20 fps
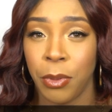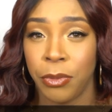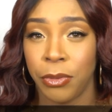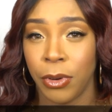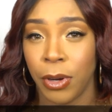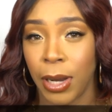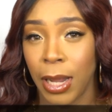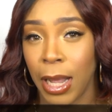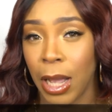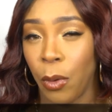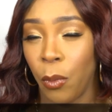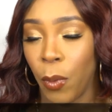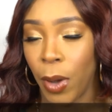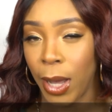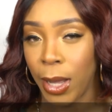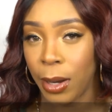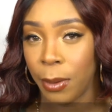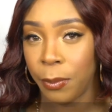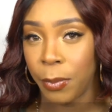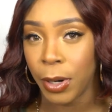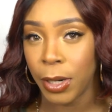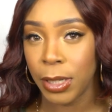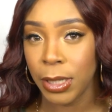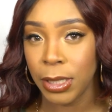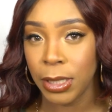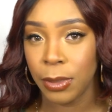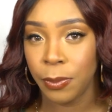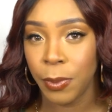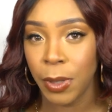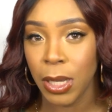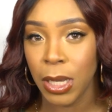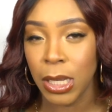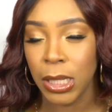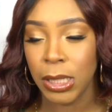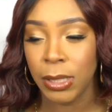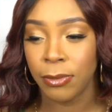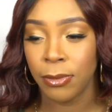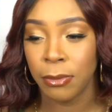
you prefer like a wider parting space.